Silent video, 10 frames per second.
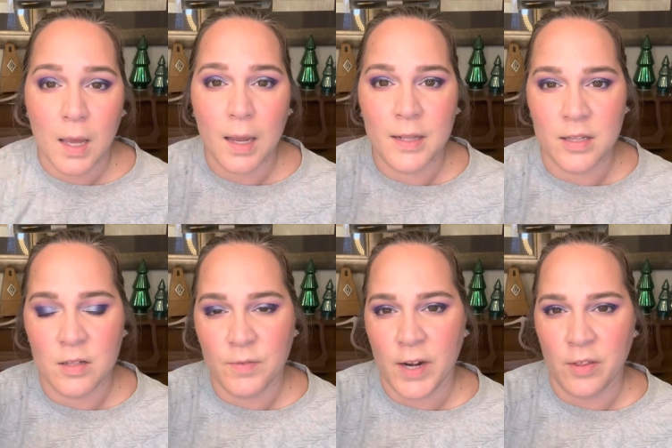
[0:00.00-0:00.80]
And then
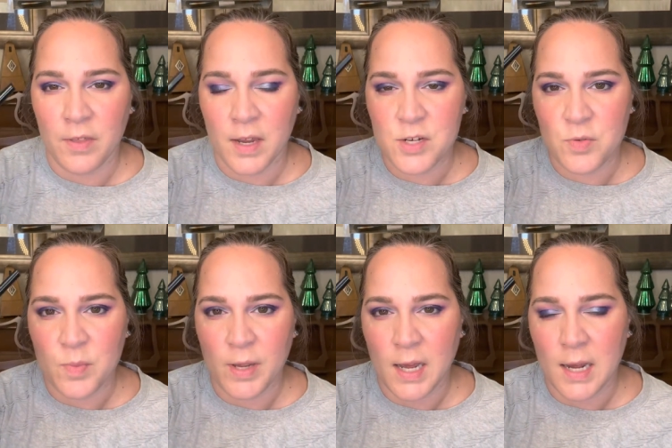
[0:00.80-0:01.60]
the final thing I do
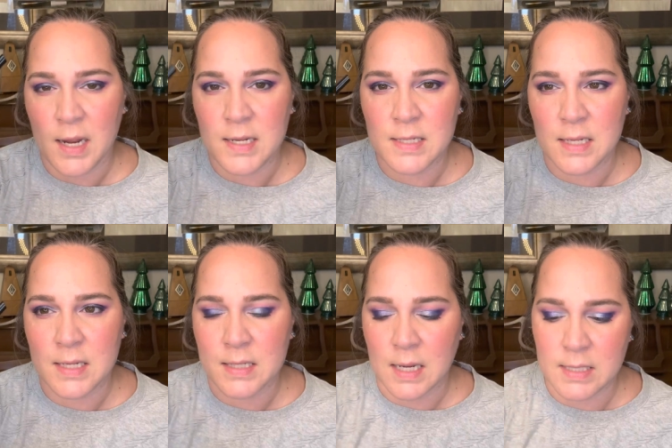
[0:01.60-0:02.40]
with my eyes
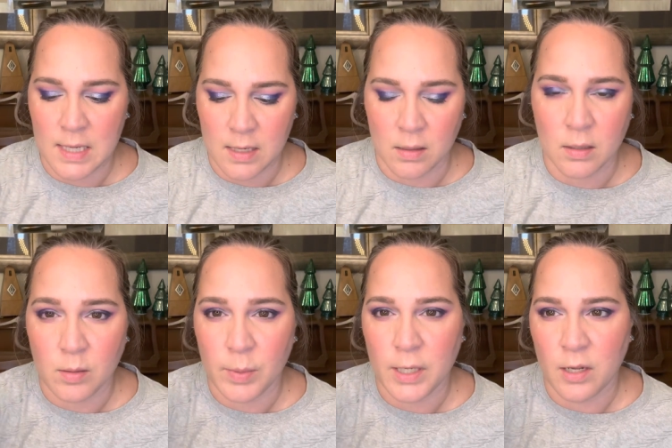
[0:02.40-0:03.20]
is I take a
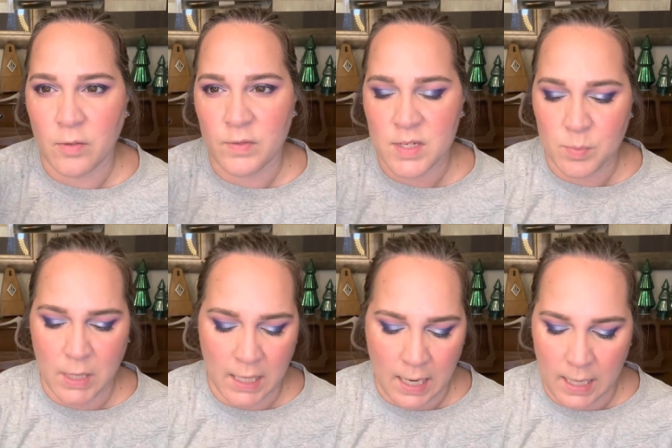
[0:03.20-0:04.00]
little bit of this
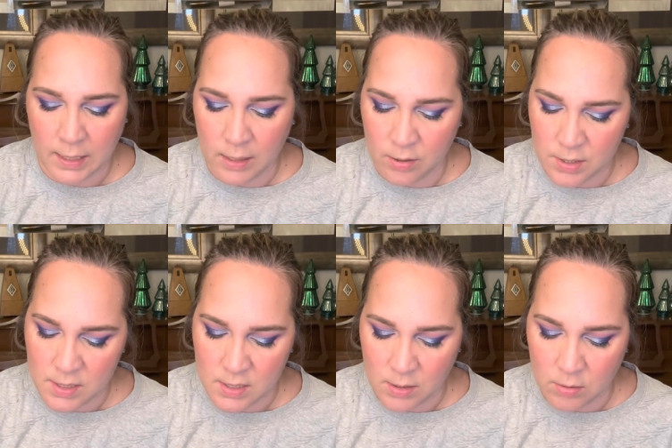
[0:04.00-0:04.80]
black eyeliner. This
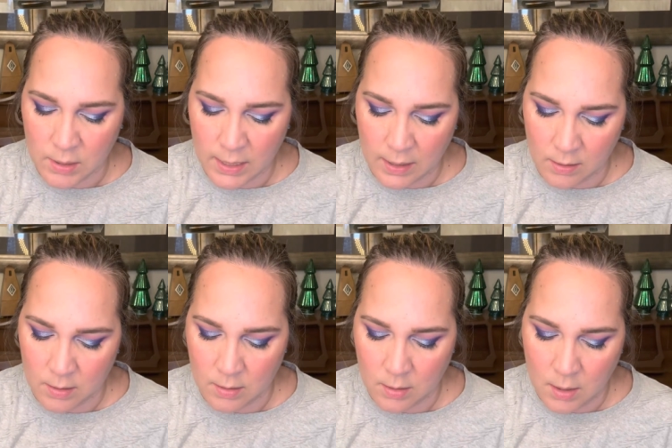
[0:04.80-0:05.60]
is the Laura
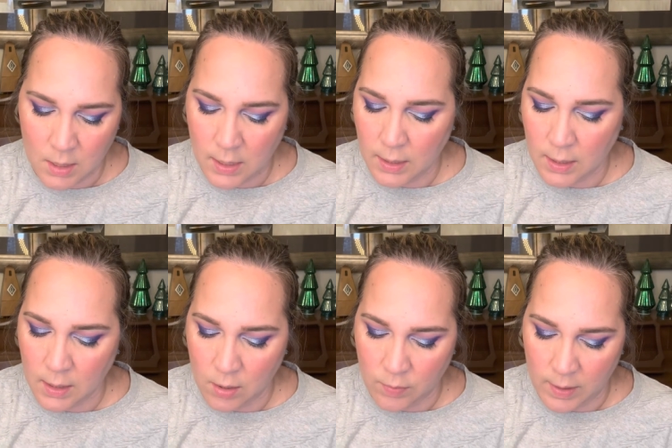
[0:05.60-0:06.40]
Geller
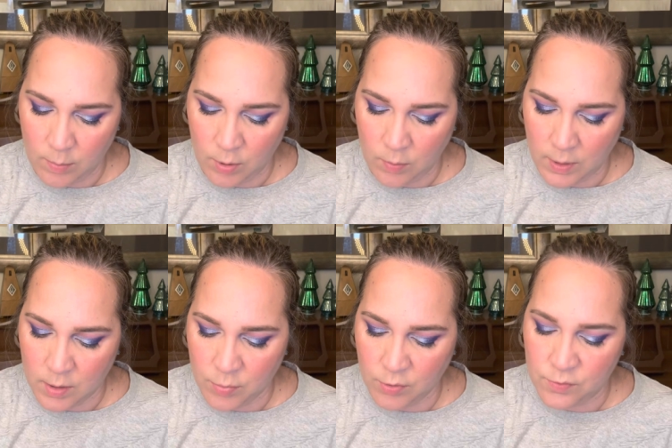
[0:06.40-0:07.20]
Incredible
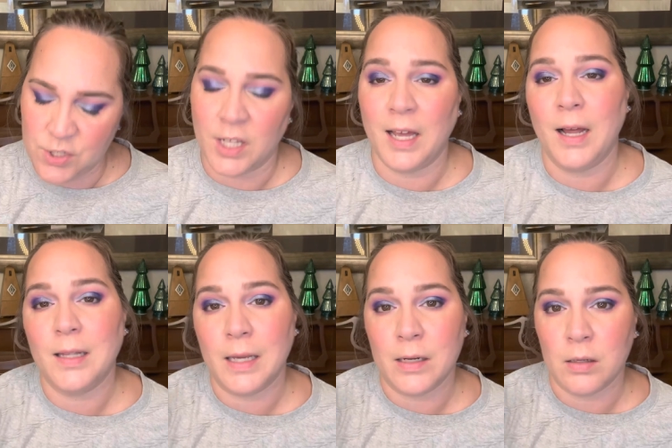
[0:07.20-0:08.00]
Waterproof Gel
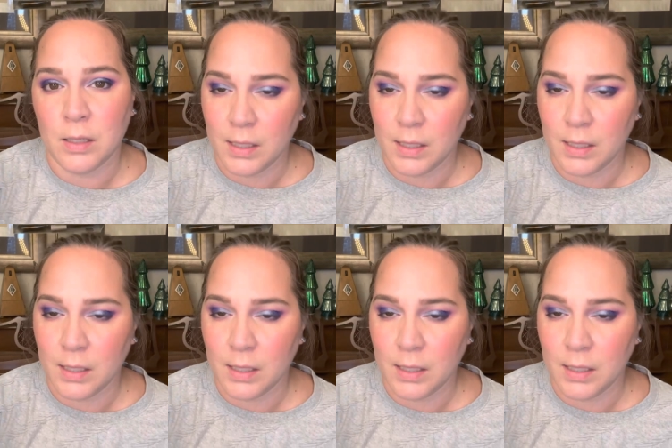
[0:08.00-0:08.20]
Eyeliner.